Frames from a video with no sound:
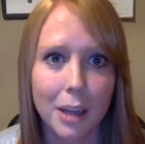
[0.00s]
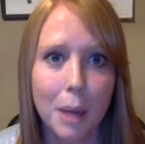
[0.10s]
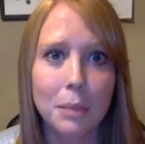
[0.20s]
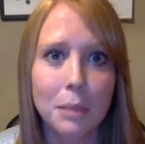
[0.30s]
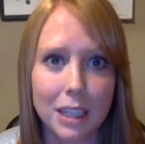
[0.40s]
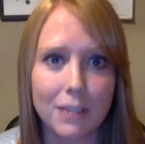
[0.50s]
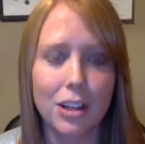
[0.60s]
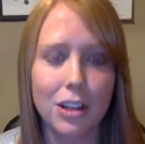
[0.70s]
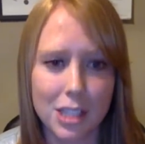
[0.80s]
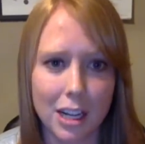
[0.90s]
Believe in
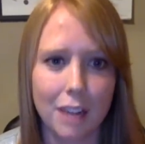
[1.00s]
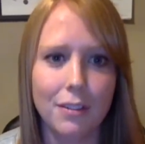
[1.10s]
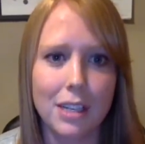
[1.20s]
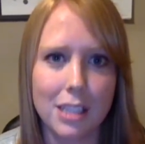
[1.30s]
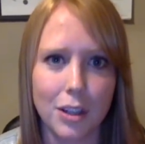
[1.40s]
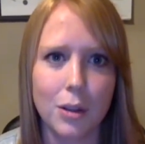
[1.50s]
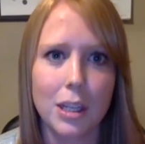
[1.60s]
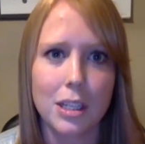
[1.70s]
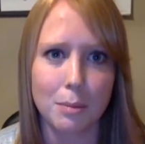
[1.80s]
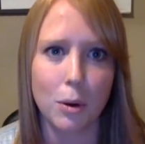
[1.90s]
yourself until you get to
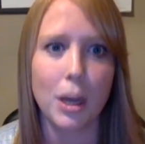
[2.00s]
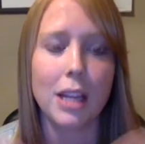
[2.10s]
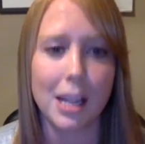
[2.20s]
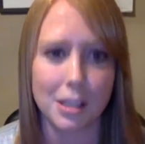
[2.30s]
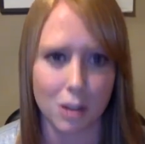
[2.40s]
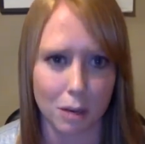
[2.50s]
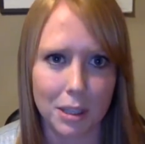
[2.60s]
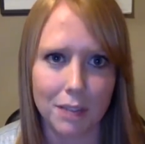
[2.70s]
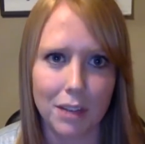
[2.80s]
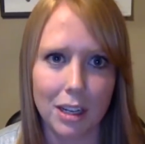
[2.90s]
the point they start
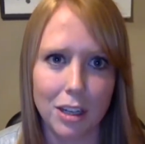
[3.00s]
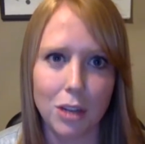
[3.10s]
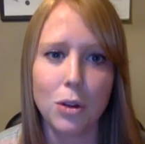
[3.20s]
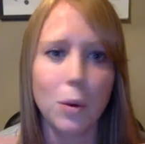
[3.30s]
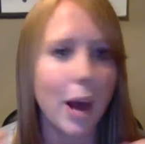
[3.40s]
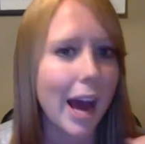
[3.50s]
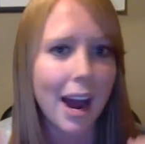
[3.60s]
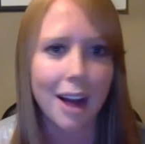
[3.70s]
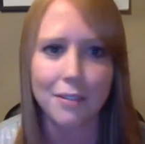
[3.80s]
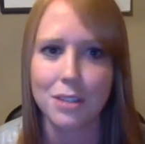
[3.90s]
believing in you. You
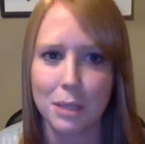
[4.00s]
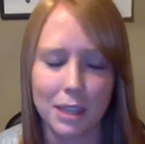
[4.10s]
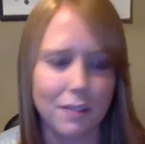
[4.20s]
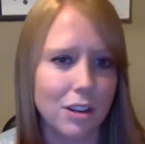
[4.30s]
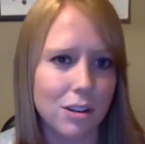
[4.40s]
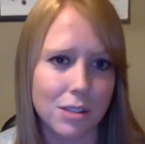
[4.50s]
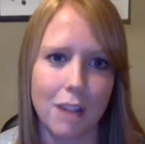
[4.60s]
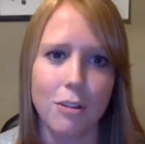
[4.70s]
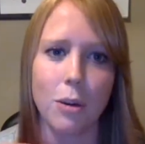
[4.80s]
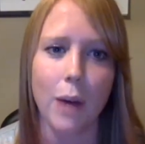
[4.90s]
have to believe in yourself.
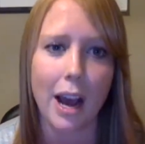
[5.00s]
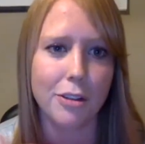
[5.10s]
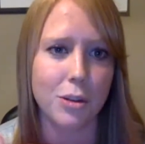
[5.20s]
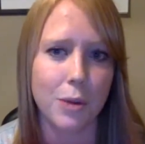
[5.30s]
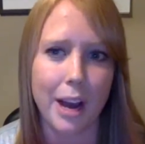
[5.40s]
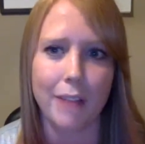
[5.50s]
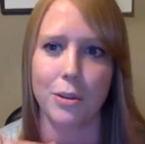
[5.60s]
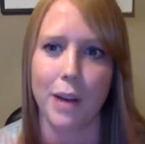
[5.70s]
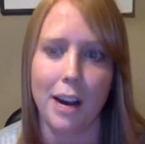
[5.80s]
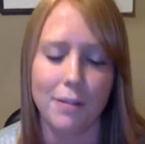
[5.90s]
You have to, you have to, you
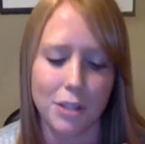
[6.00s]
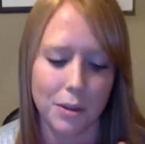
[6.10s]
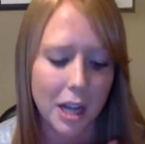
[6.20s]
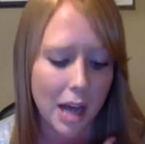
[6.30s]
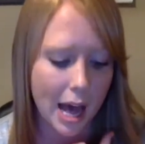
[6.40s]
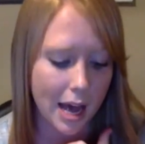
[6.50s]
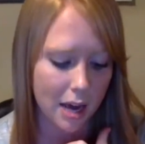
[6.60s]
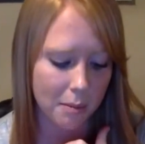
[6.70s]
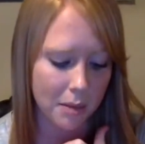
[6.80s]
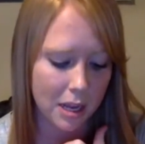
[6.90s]
have to.
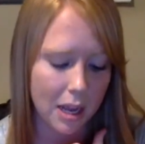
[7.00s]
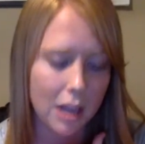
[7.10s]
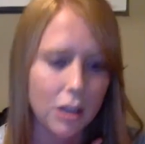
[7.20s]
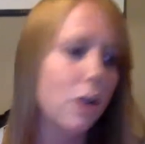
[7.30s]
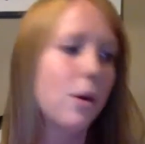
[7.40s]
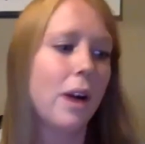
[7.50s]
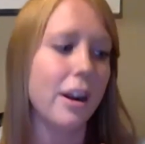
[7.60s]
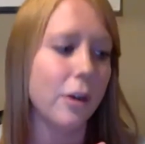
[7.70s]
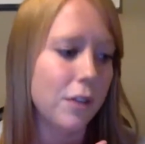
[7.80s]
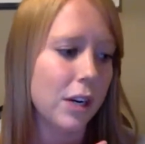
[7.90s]
I don't
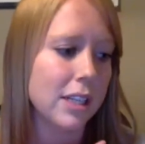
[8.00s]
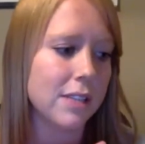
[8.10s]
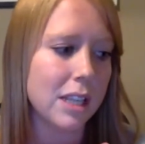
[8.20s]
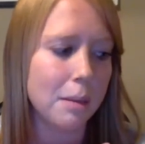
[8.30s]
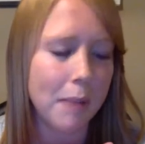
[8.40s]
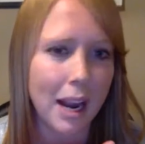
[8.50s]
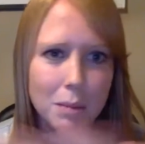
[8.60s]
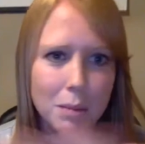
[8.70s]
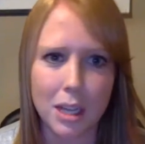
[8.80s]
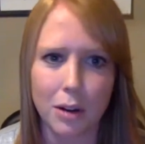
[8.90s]
know if you guys have seen Pam
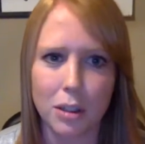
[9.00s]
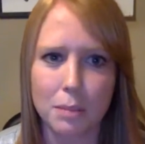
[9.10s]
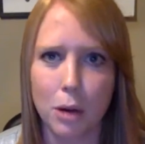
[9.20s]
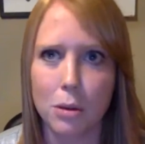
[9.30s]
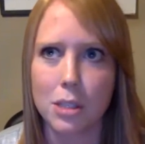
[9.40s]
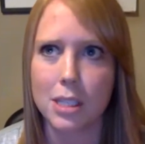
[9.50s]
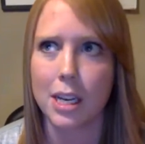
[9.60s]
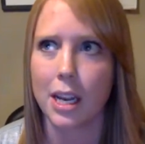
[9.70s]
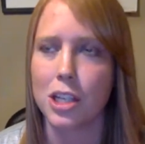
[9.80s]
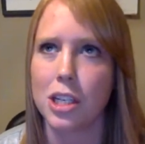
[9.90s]
Souter's post
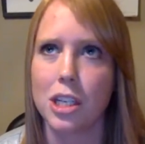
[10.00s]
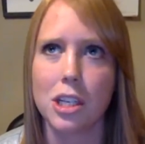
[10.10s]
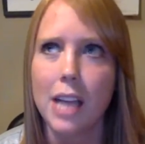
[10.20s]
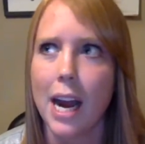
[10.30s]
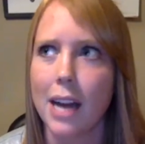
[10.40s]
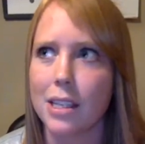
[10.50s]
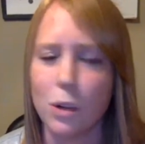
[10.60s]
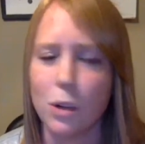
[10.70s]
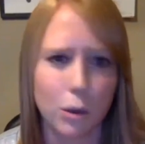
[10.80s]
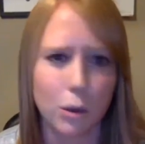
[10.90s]
today. She just asked,
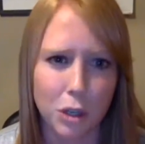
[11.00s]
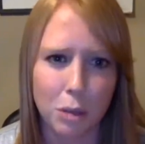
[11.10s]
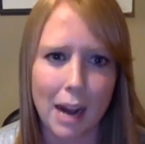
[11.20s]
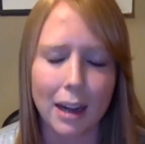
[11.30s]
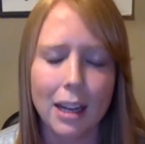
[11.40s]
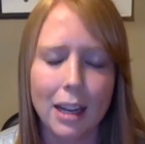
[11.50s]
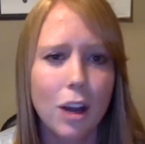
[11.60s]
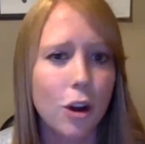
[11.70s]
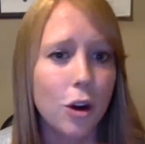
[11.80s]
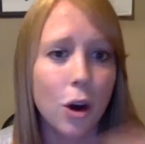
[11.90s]
what's holding you back?
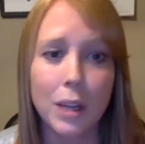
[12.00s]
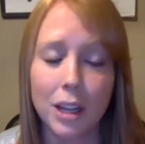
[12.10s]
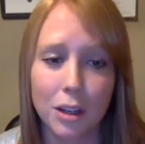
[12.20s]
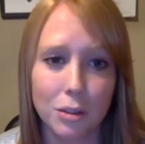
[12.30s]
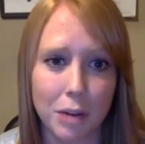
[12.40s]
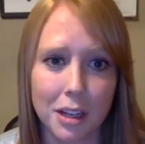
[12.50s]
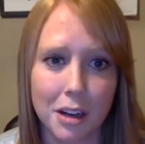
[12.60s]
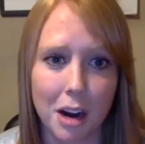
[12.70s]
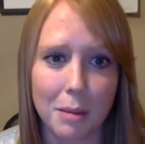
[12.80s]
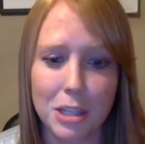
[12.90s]
Go in there and read the
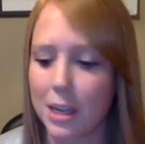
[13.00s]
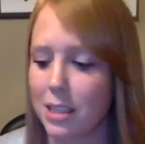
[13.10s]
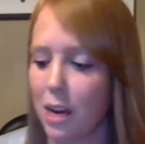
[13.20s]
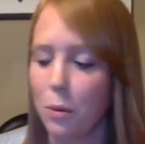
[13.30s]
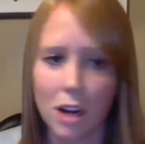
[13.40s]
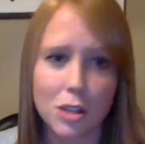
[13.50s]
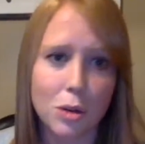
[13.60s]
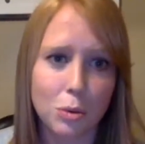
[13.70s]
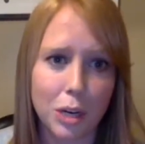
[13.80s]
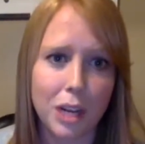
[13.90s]
comments, you guys. I want to
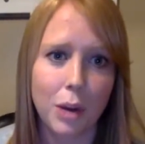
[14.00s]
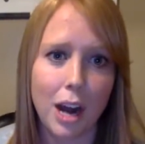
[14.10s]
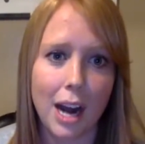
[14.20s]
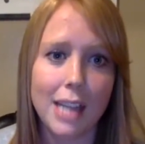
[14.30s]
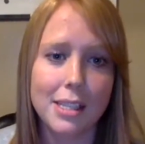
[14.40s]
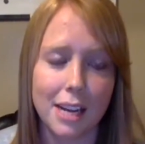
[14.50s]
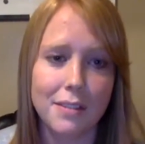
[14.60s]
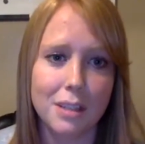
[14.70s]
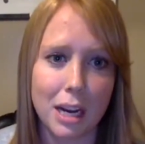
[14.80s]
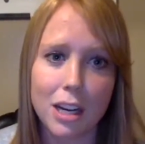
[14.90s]
read what I saved in
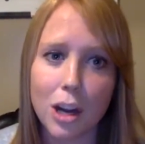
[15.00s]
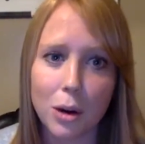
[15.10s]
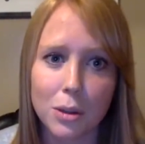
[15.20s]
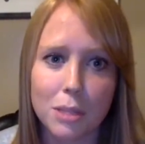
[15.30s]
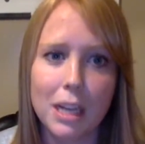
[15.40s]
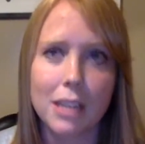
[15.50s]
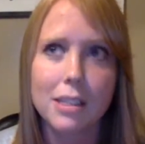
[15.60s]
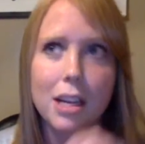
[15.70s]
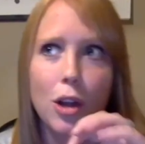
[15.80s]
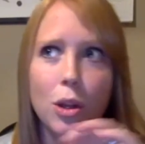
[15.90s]
my notes, because
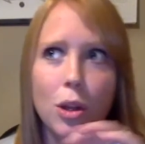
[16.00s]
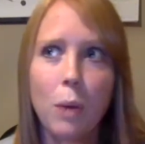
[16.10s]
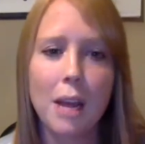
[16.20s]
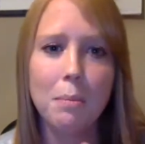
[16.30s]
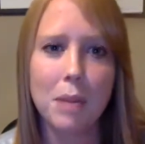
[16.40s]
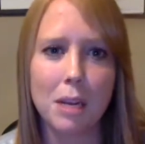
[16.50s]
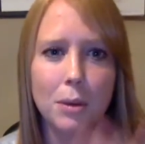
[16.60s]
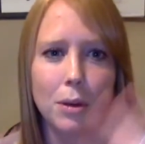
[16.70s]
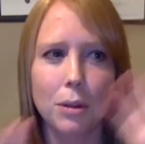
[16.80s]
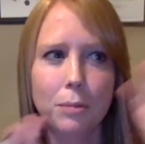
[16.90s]
the way
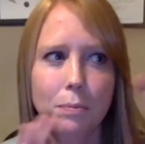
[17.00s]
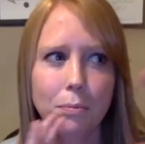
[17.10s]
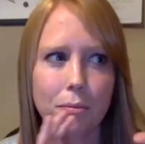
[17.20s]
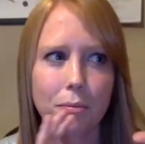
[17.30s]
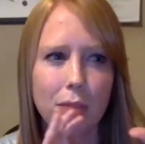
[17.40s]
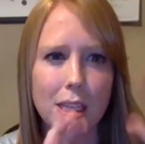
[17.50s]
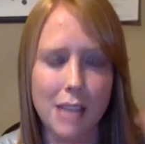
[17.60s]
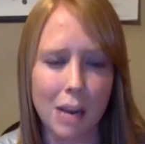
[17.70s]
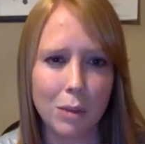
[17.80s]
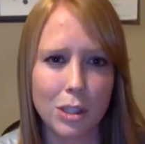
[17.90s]
people
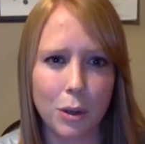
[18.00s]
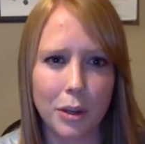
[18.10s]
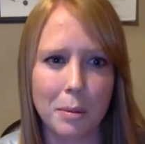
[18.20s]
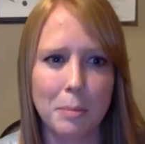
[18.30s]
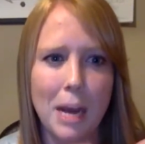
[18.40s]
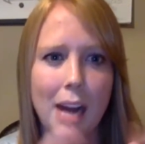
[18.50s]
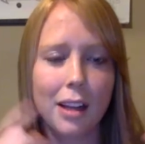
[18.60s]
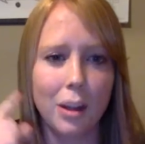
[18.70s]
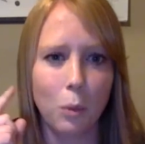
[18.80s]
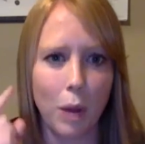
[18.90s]
say what's holding them back, and
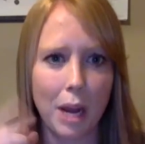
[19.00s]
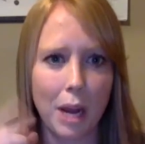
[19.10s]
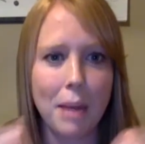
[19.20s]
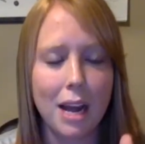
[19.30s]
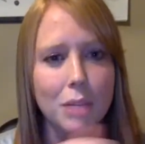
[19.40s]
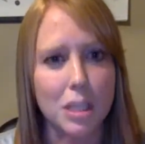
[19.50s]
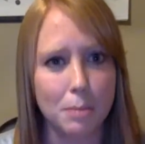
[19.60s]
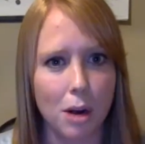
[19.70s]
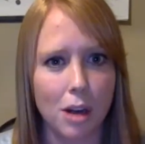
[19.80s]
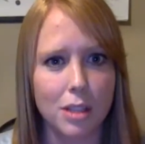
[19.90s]
then the way Pam
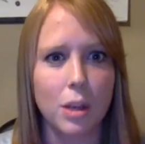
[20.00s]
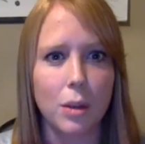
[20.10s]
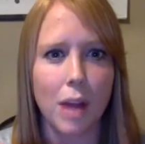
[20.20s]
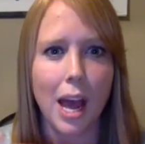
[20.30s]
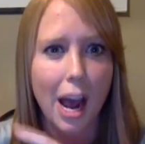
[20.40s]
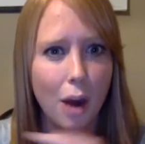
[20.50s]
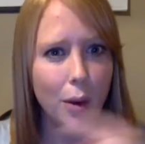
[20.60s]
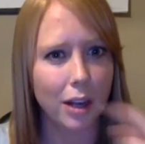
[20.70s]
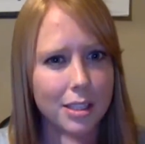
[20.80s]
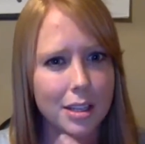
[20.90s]
responds with how
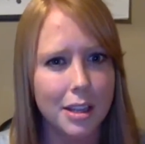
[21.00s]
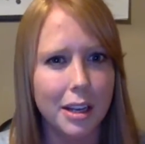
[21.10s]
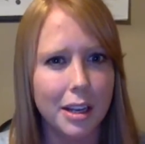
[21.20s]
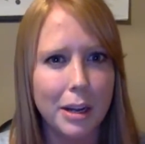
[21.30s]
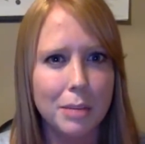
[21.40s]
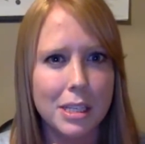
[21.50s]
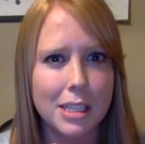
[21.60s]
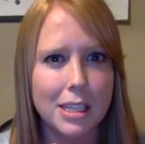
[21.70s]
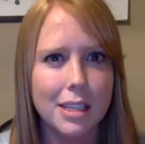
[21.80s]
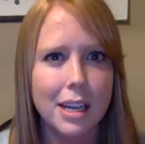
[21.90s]
else to think about your business.